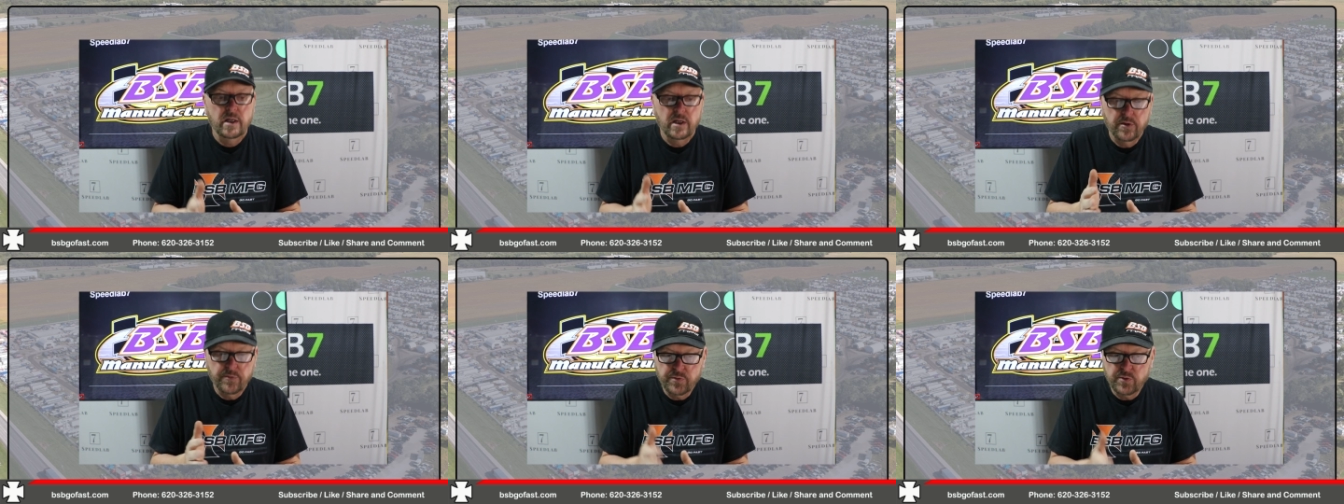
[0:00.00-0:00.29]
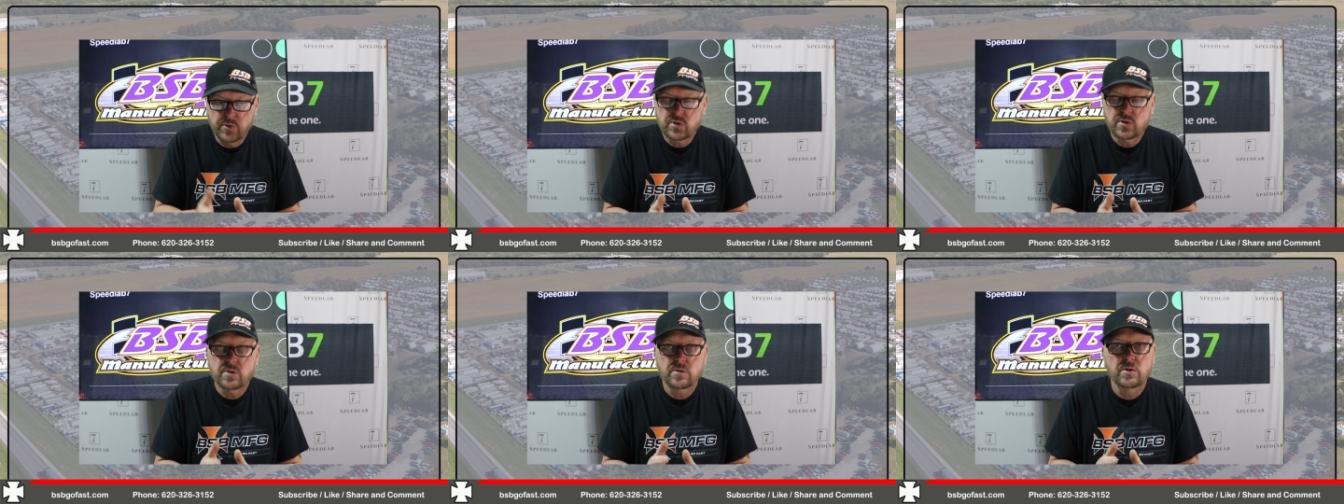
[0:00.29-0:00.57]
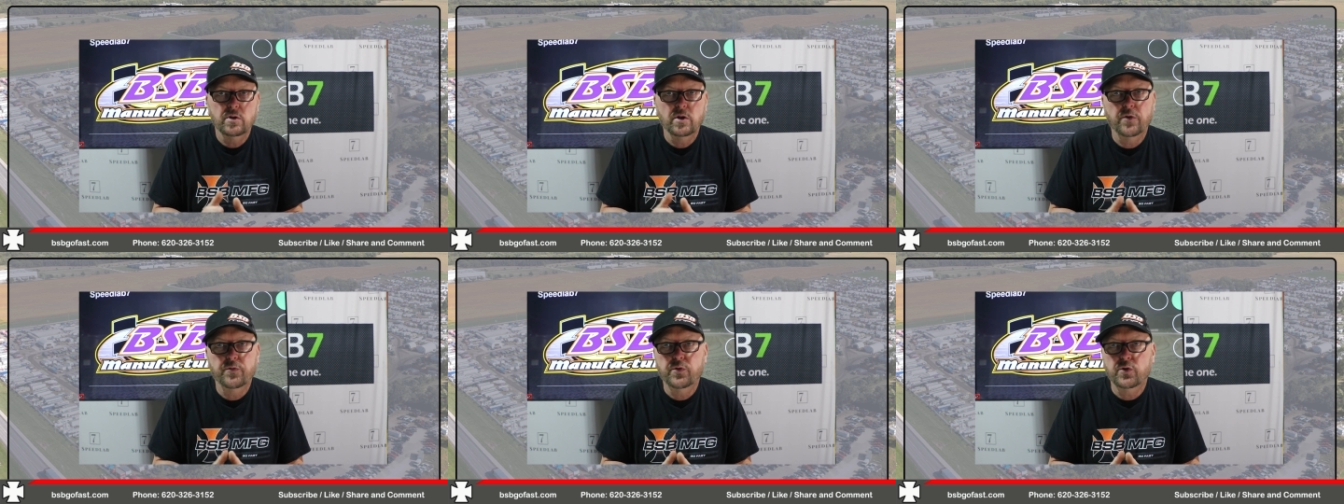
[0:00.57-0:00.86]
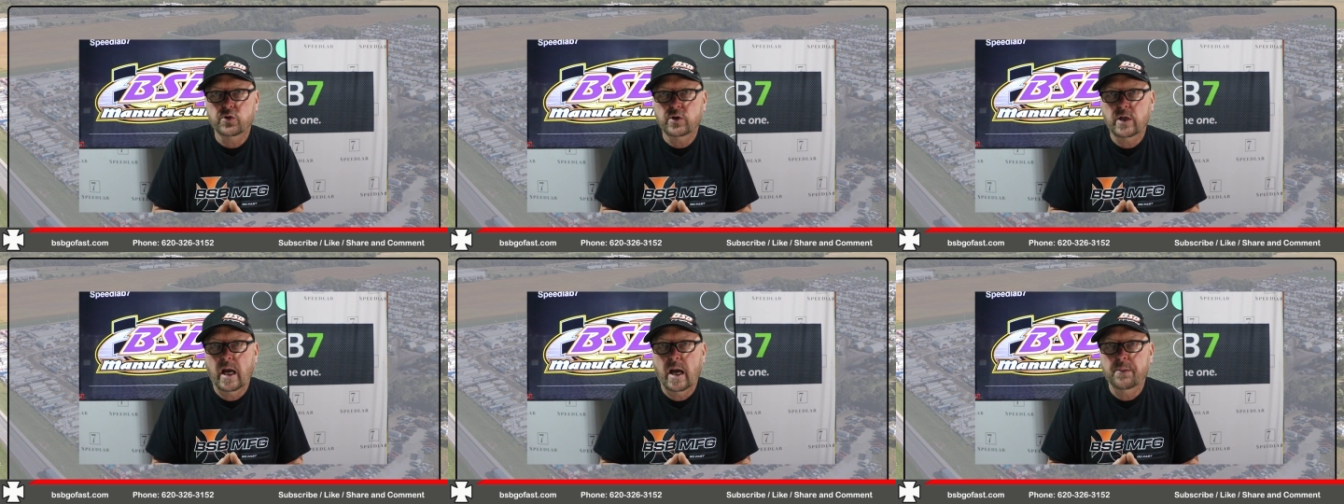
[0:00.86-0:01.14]
if you're if
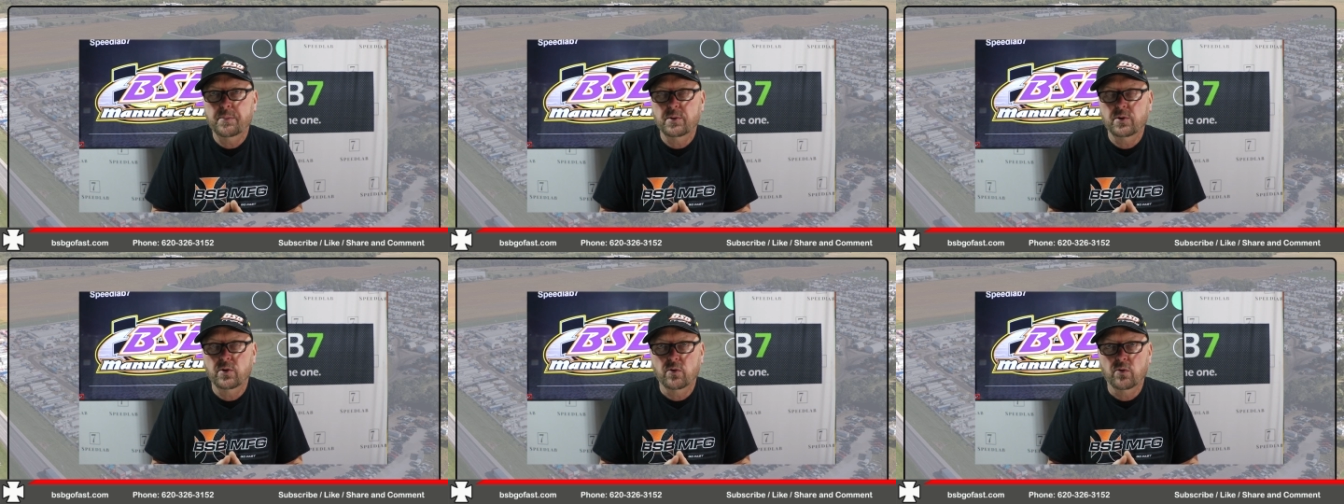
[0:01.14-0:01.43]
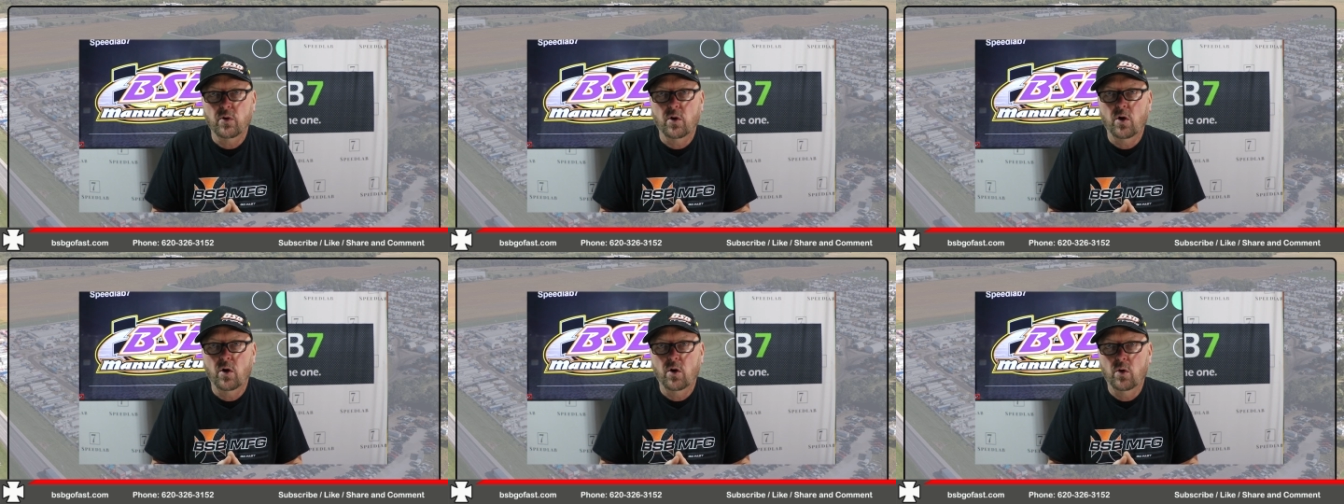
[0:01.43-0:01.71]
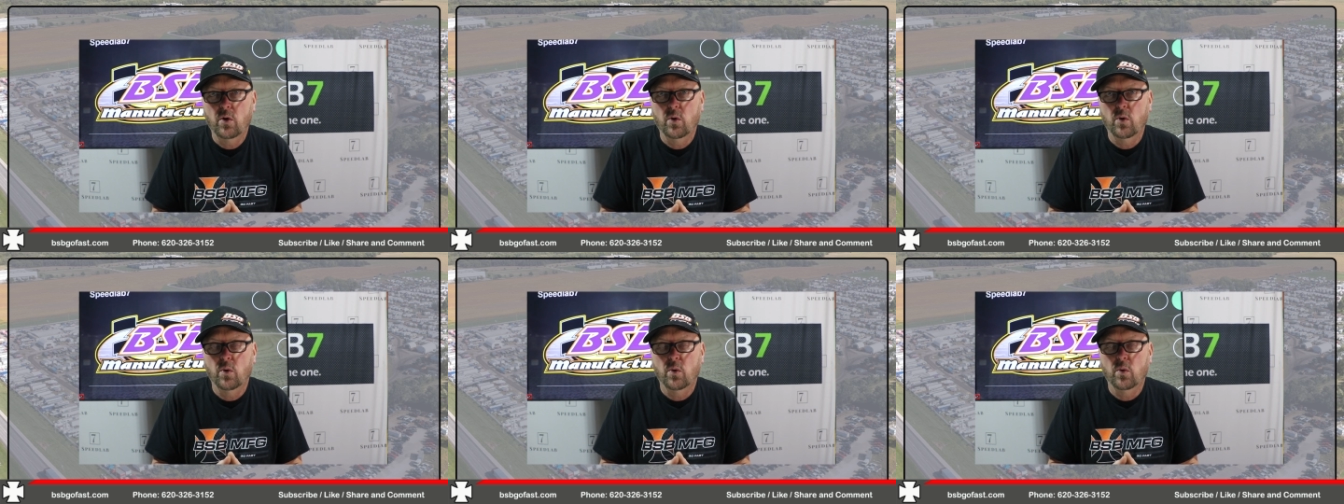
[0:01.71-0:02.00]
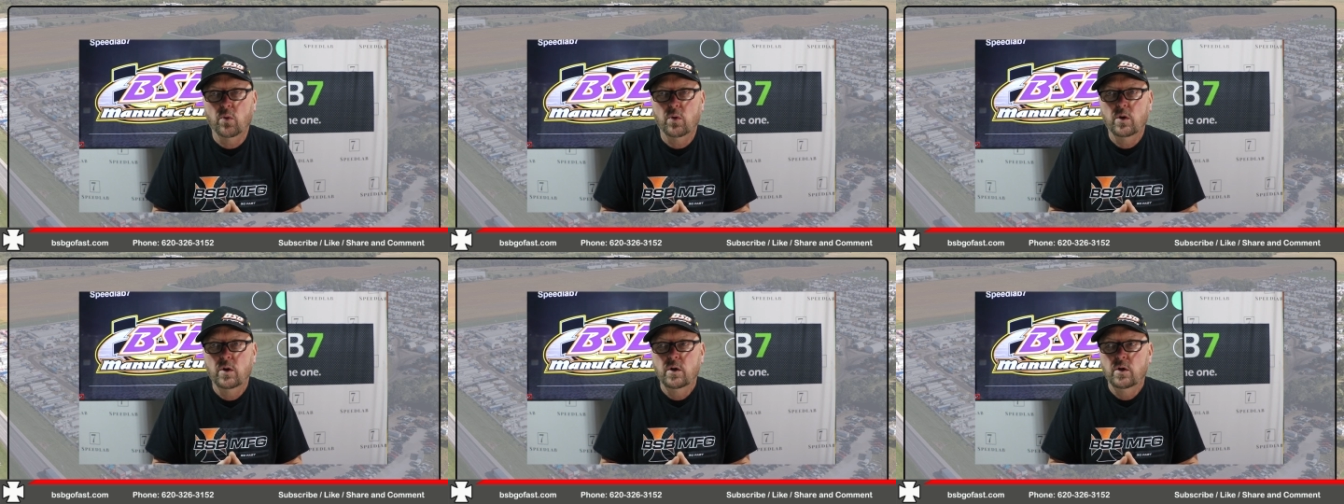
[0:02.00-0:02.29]
you're tapping a raw
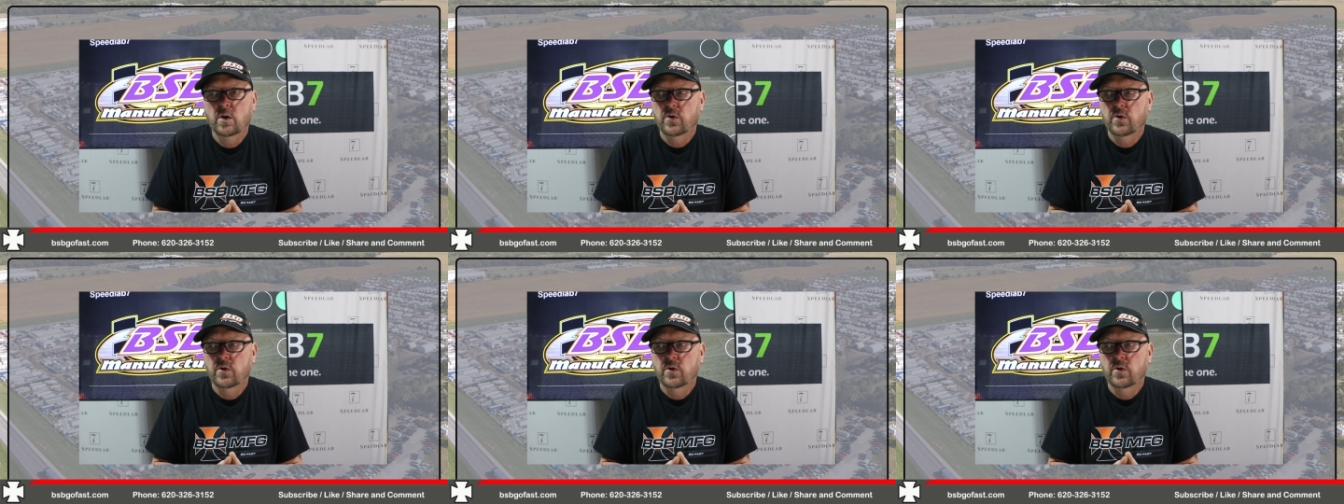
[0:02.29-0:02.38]
hole.